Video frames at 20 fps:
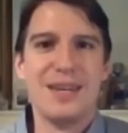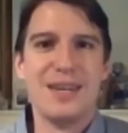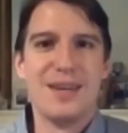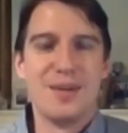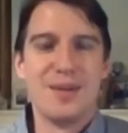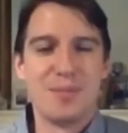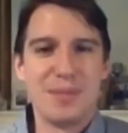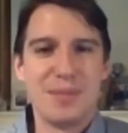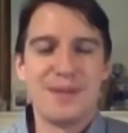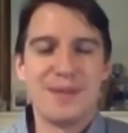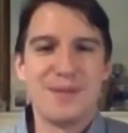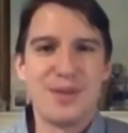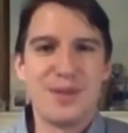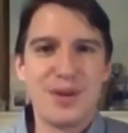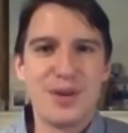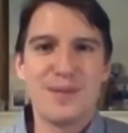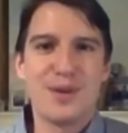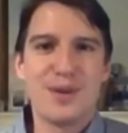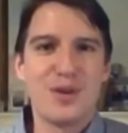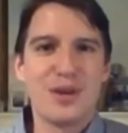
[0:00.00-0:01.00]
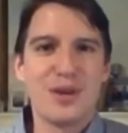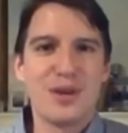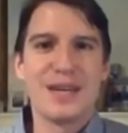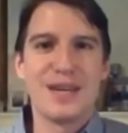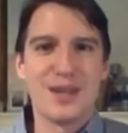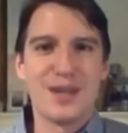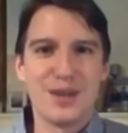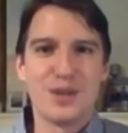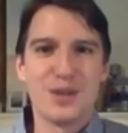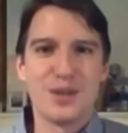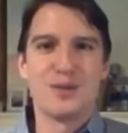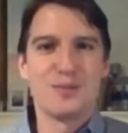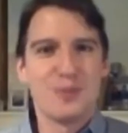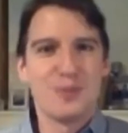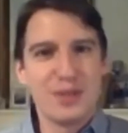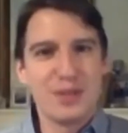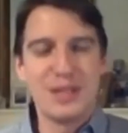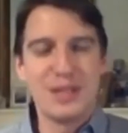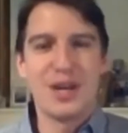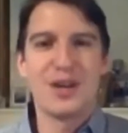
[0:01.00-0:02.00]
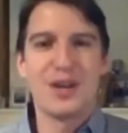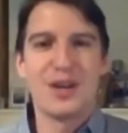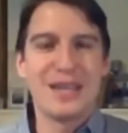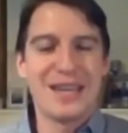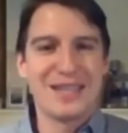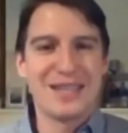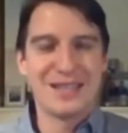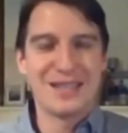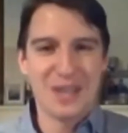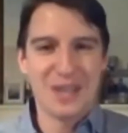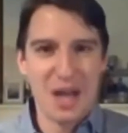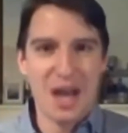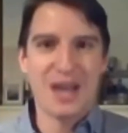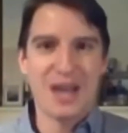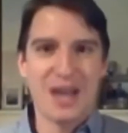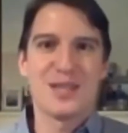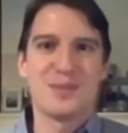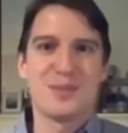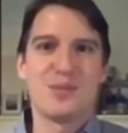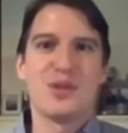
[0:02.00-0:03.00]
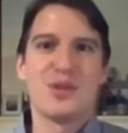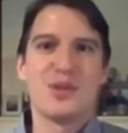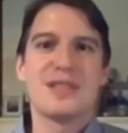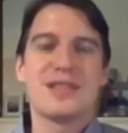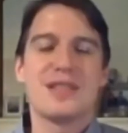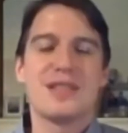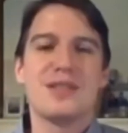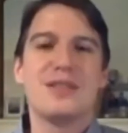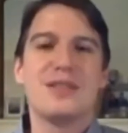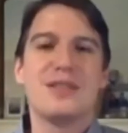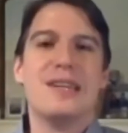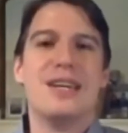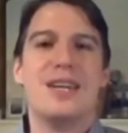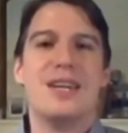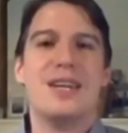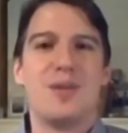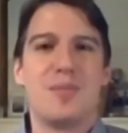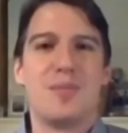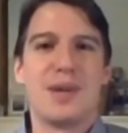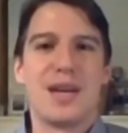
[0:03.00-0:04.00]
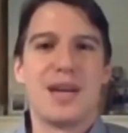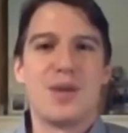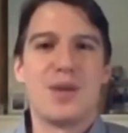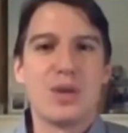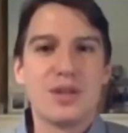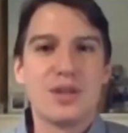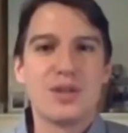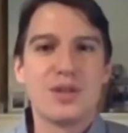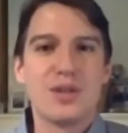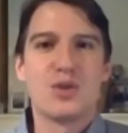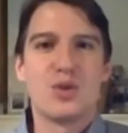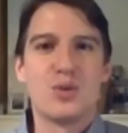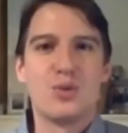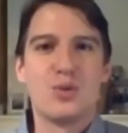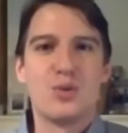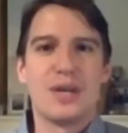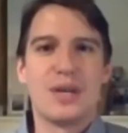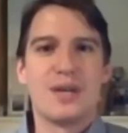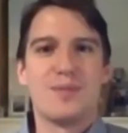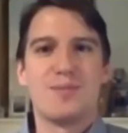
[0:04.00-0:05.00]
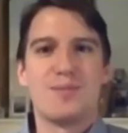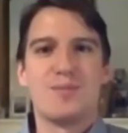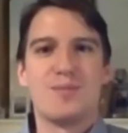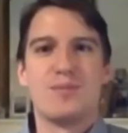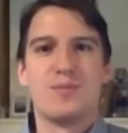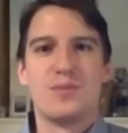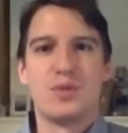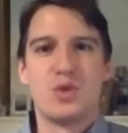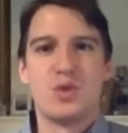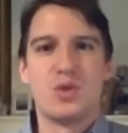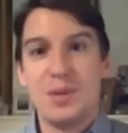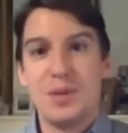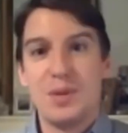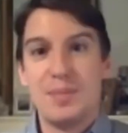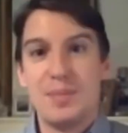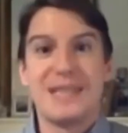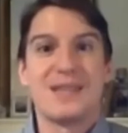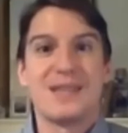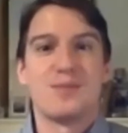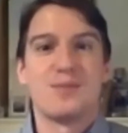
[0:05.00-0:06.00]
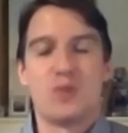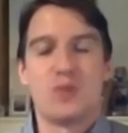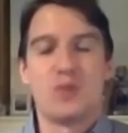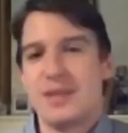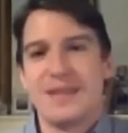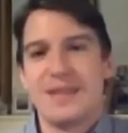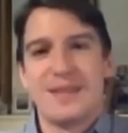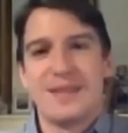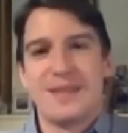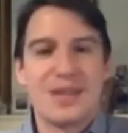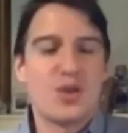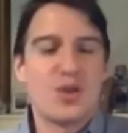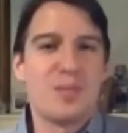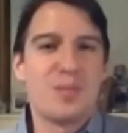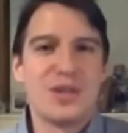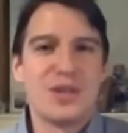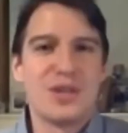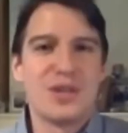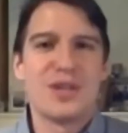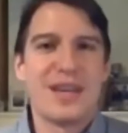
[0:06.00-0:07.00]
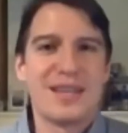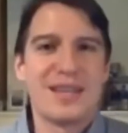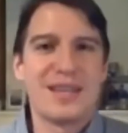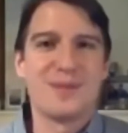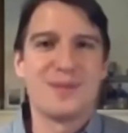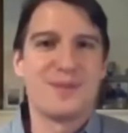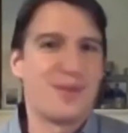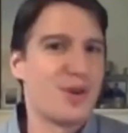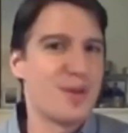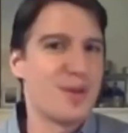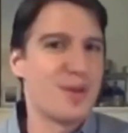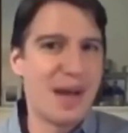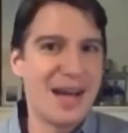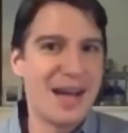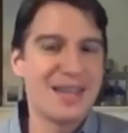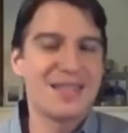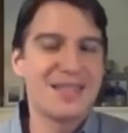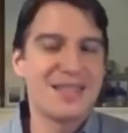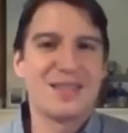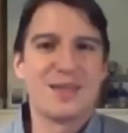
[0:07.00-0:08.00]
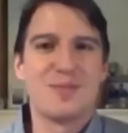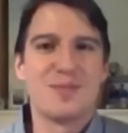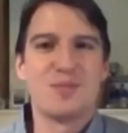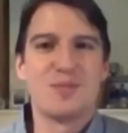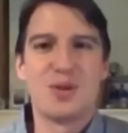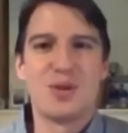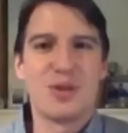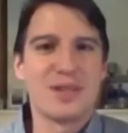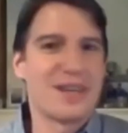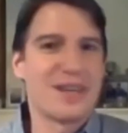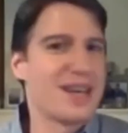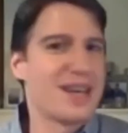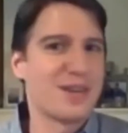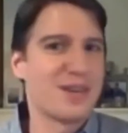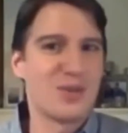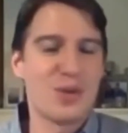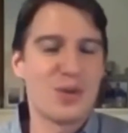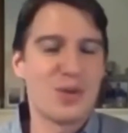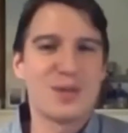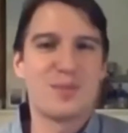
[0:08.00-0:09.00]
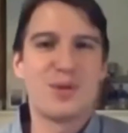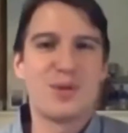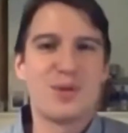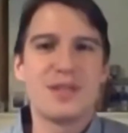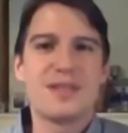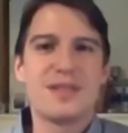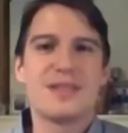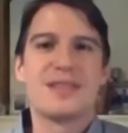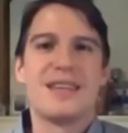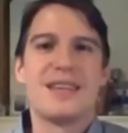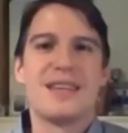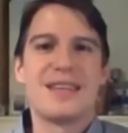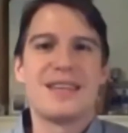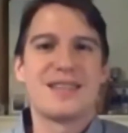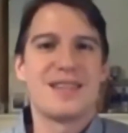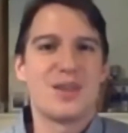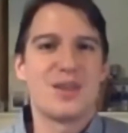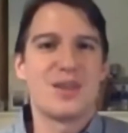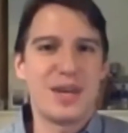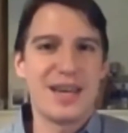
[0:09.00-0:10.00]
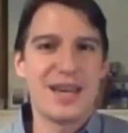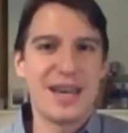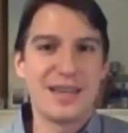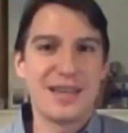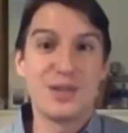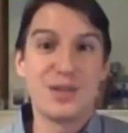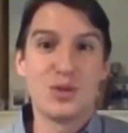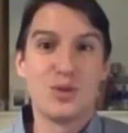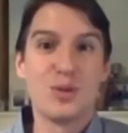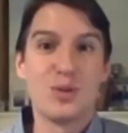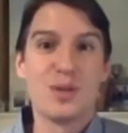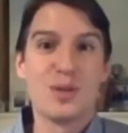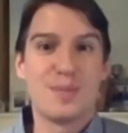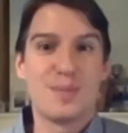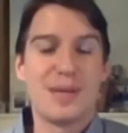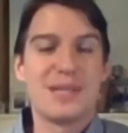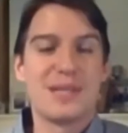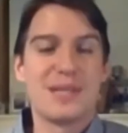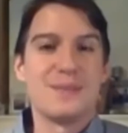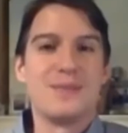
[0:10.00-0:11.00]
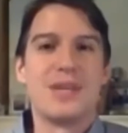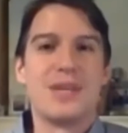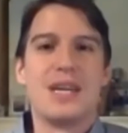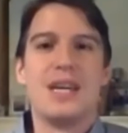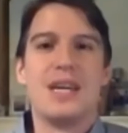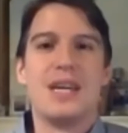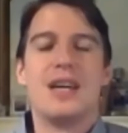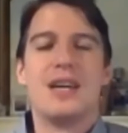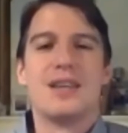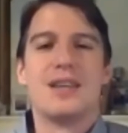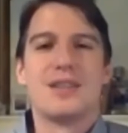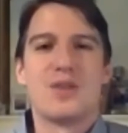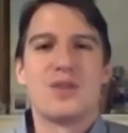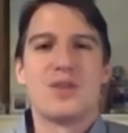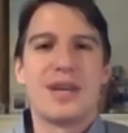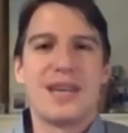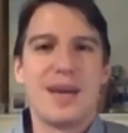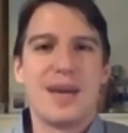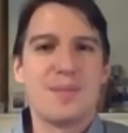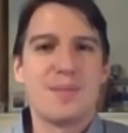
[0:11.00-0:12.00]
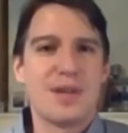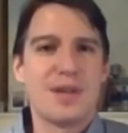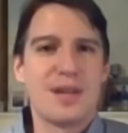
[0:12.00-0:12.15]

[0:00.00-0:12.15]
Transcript: being very, very young and unexperienced still. But I wanted to be better, because in that competition I did very bad because I had no experience. And I said, okay, I need to do this better. So I kept